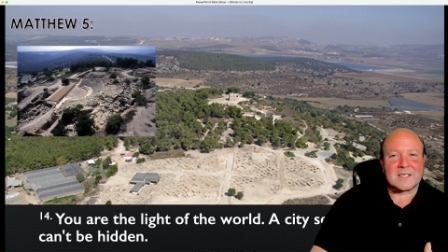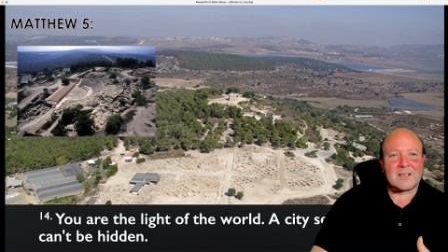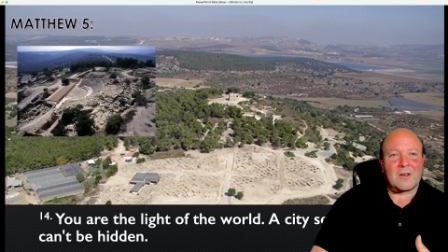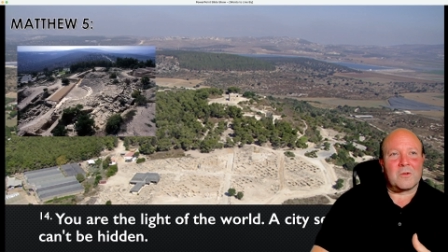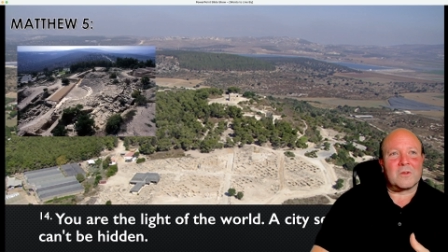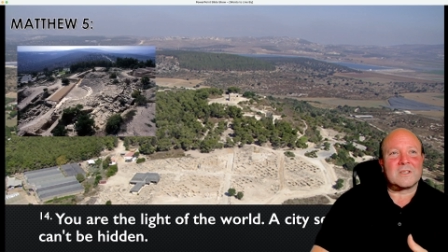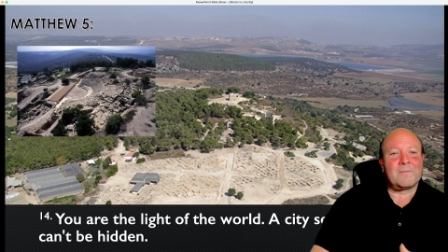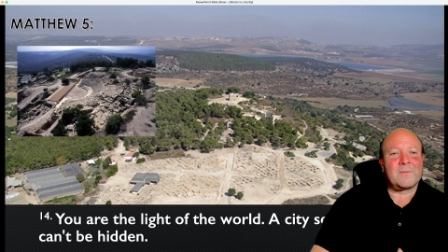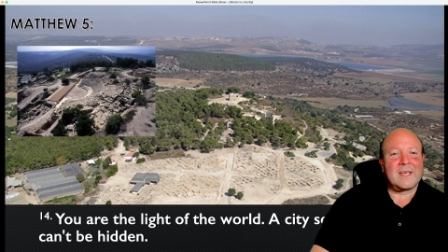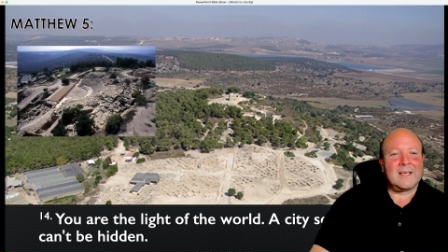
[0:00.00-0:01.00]
salt.
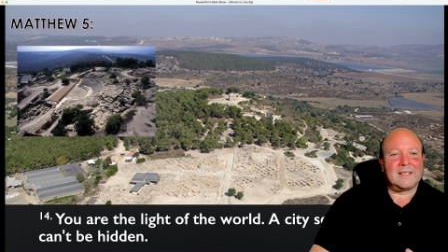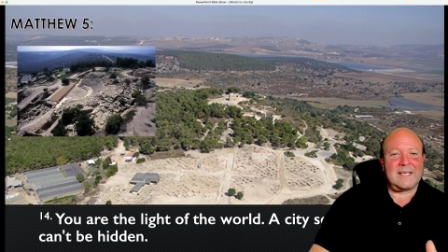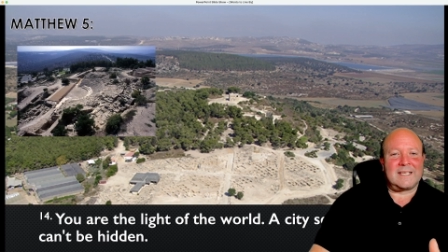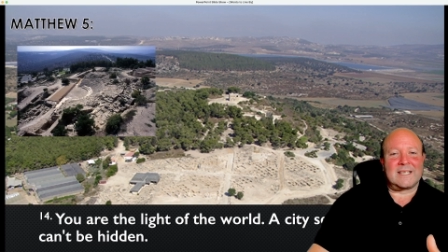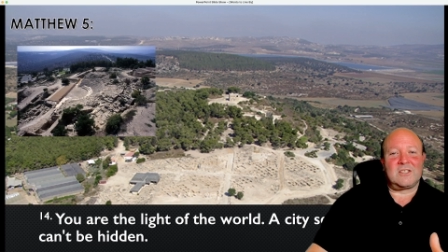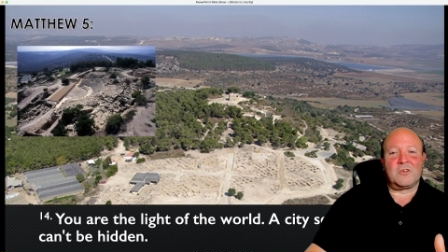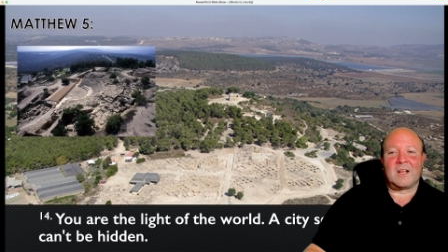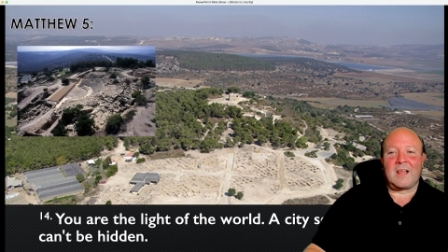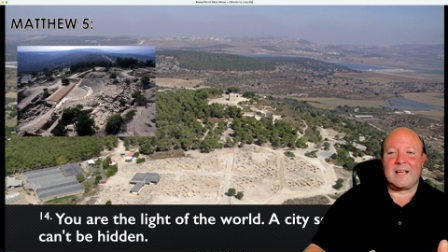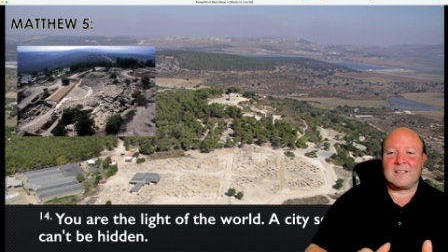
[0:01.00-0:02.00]
Then he says, you're the
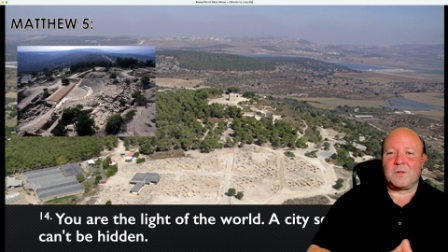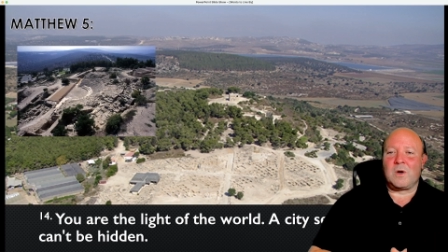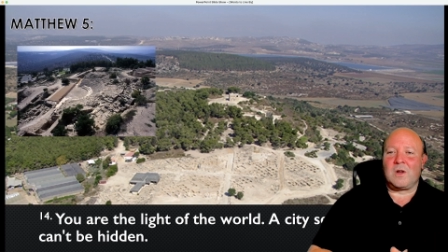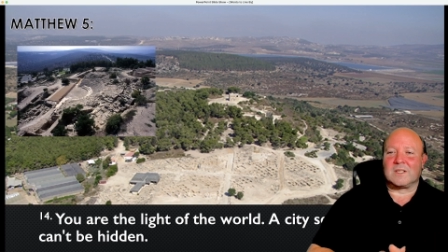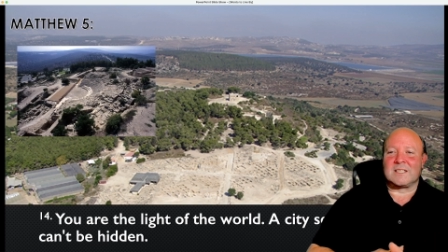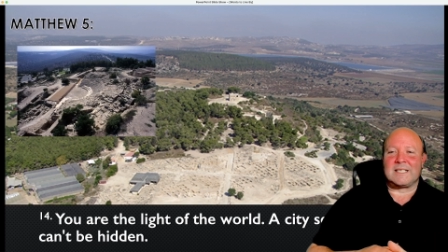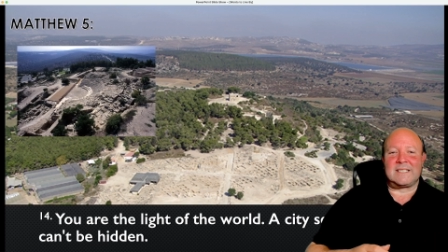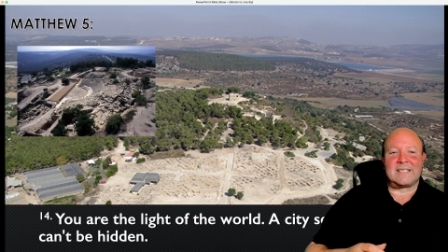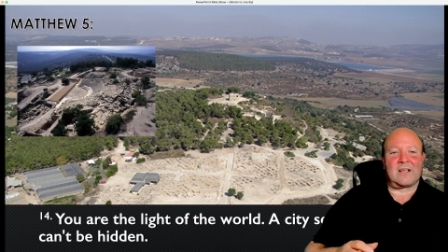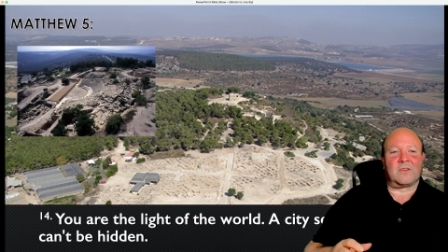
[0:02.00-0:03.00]
light of the world. The city
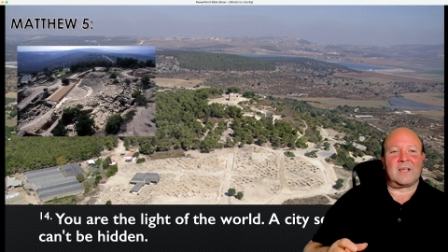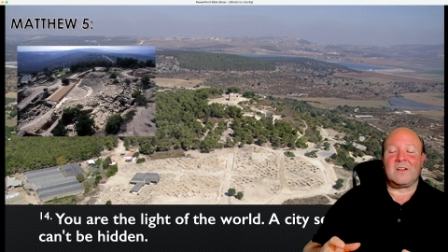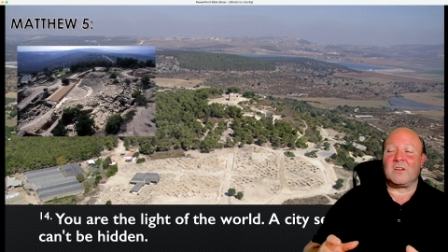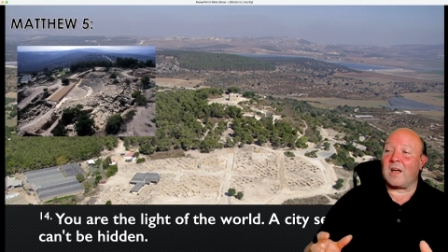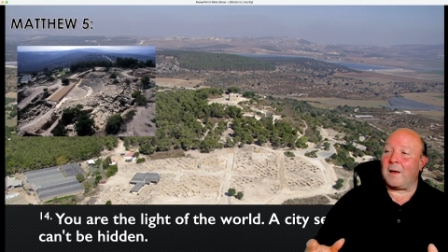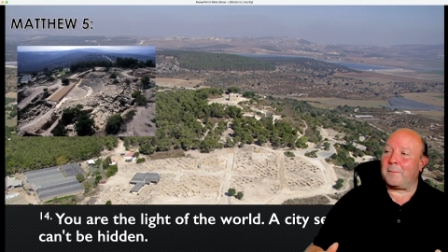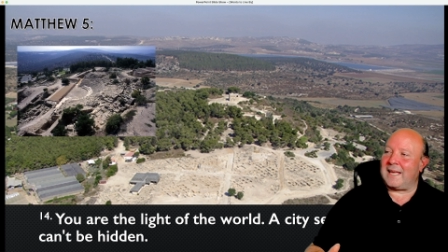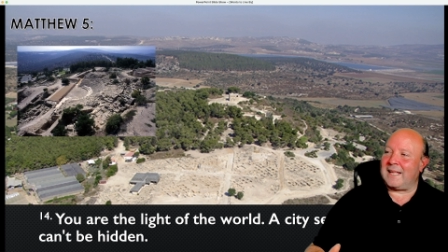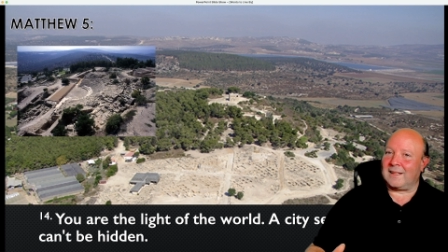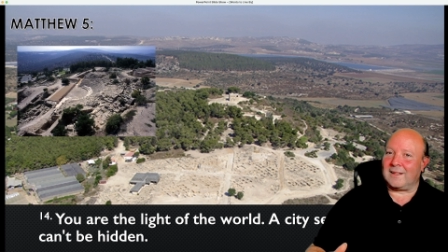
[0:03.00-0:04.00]
set on the hill can't be
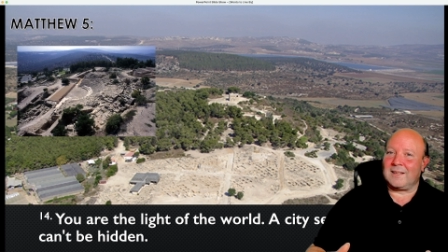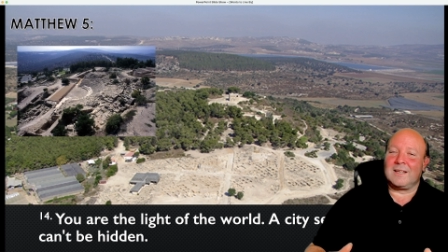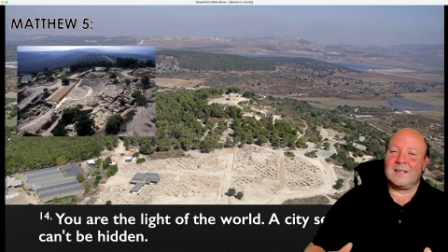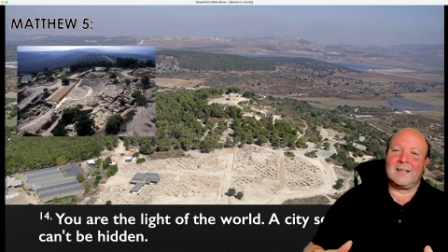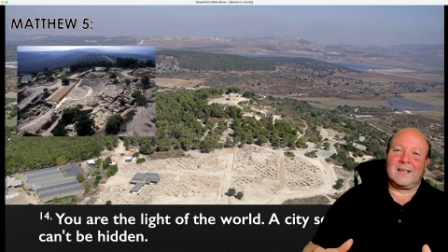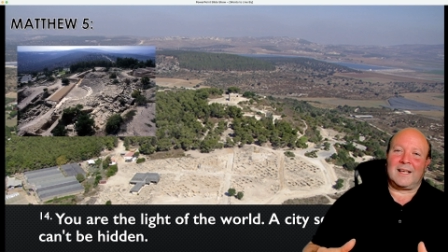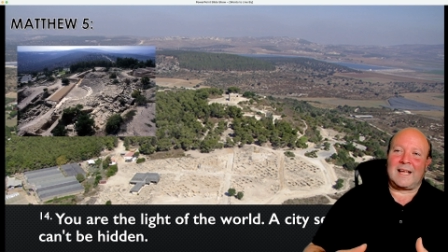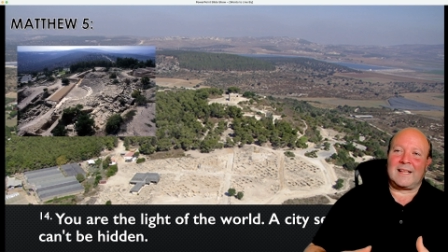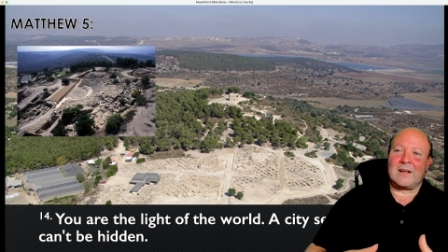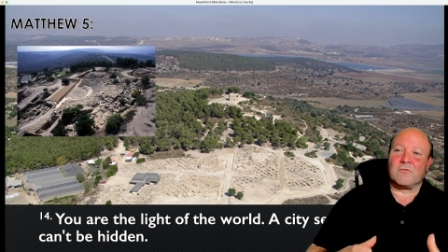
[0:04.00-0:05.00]
hidden. And
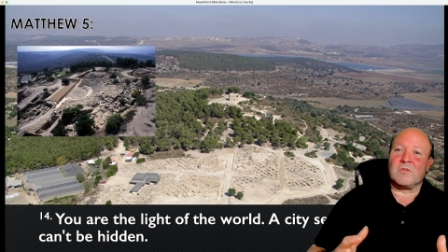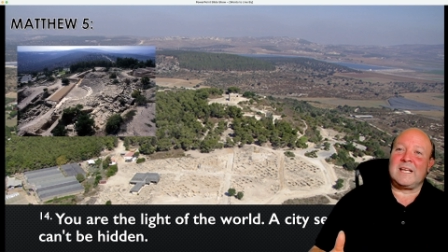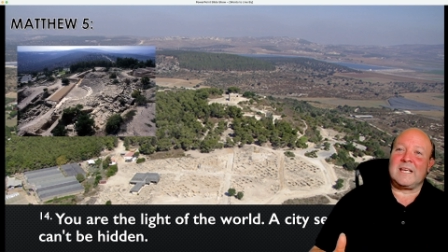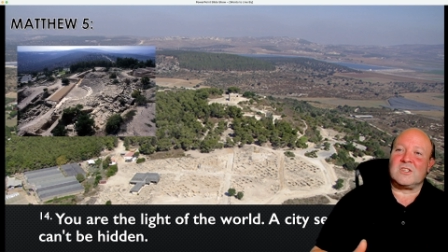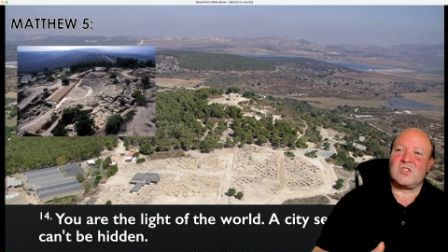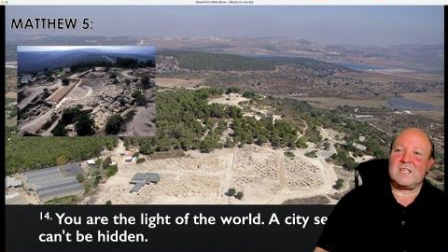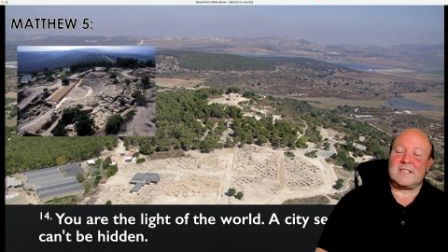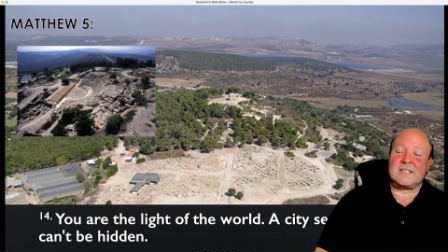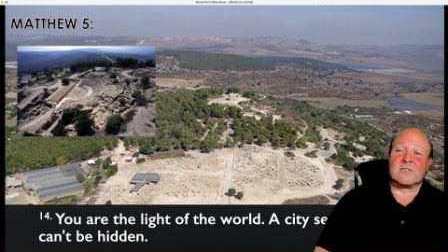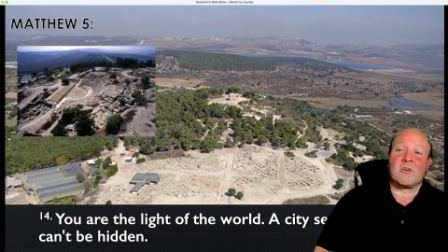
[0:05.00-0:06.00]
that really is
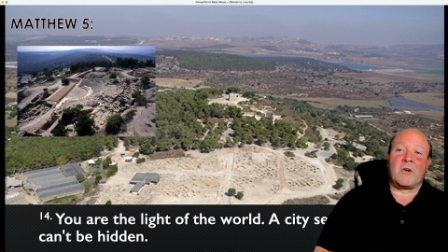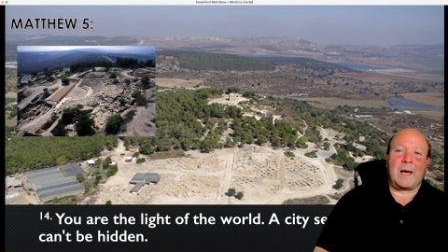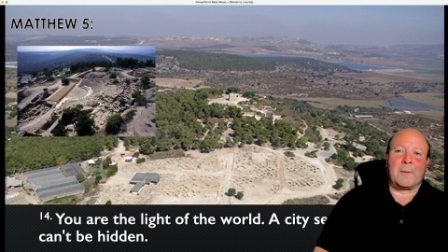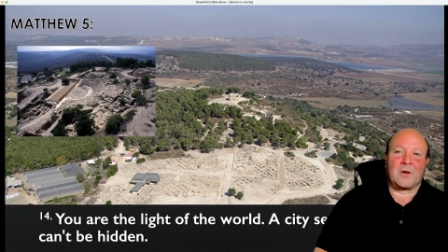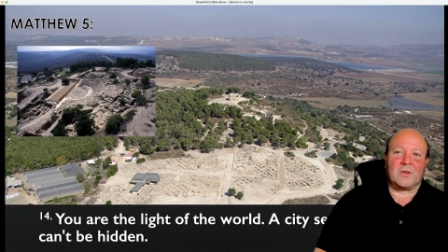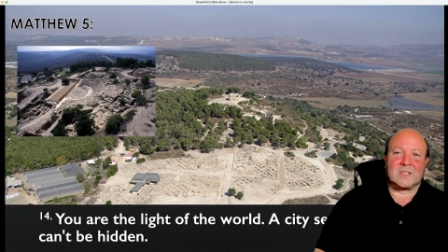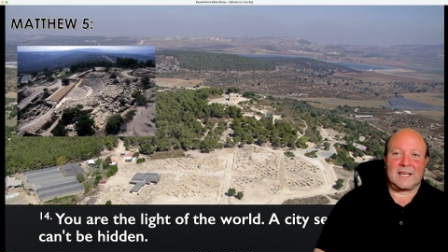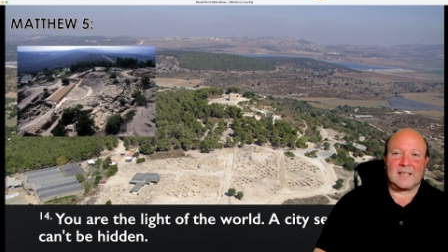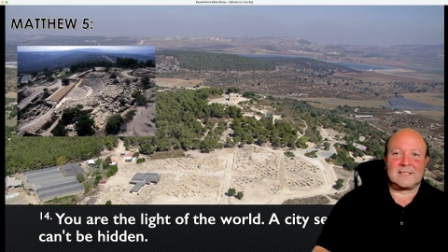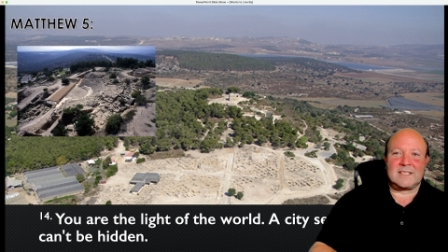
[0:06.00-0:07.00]
Jesus' growing up
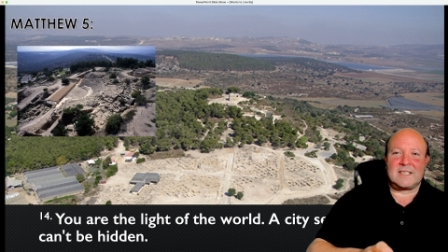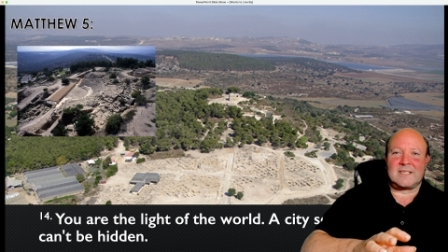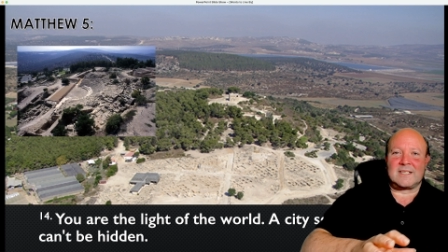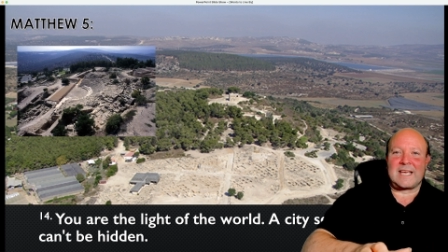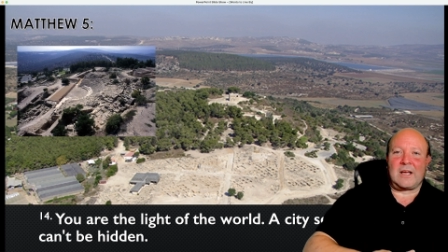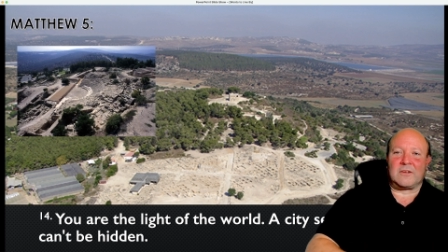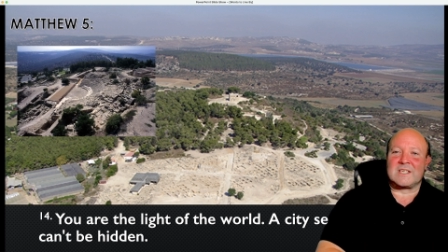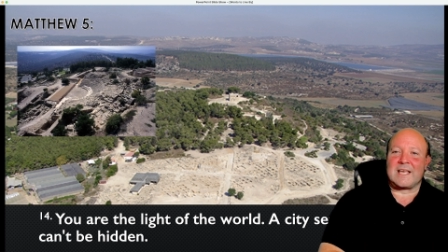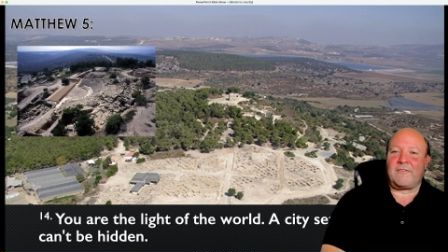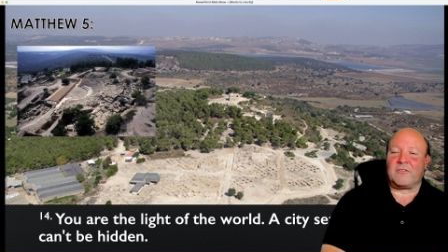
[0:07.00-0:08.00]
context. This is the town of
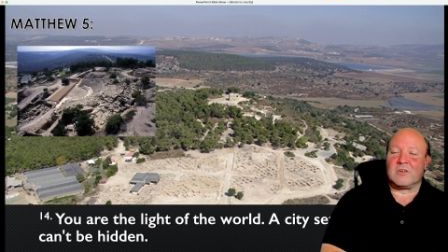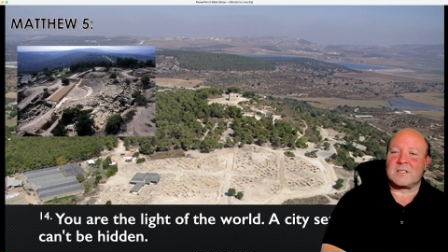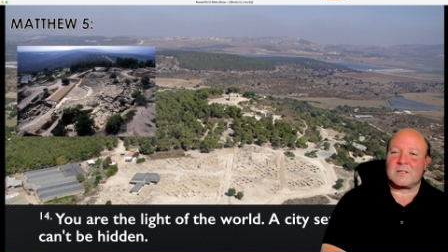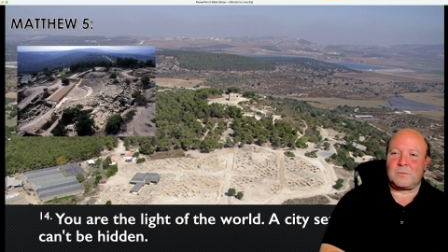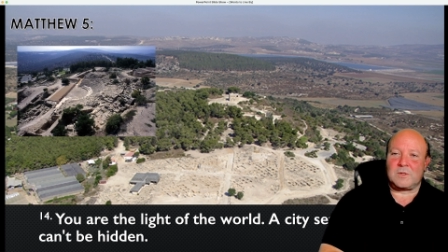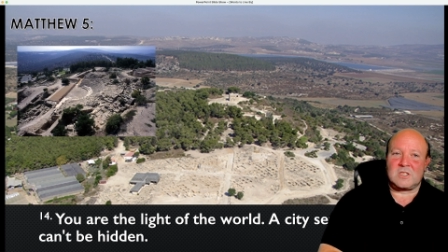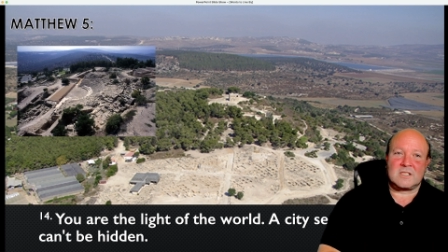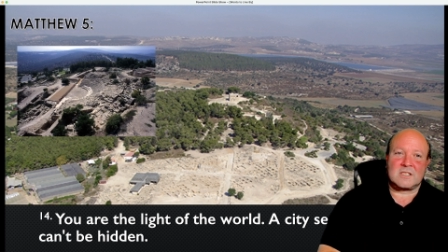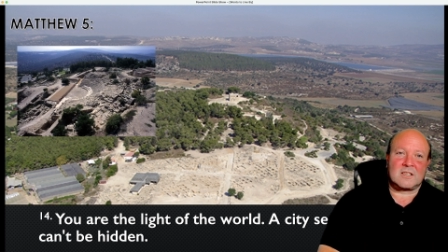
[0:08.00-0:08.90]
Sepphoris, which is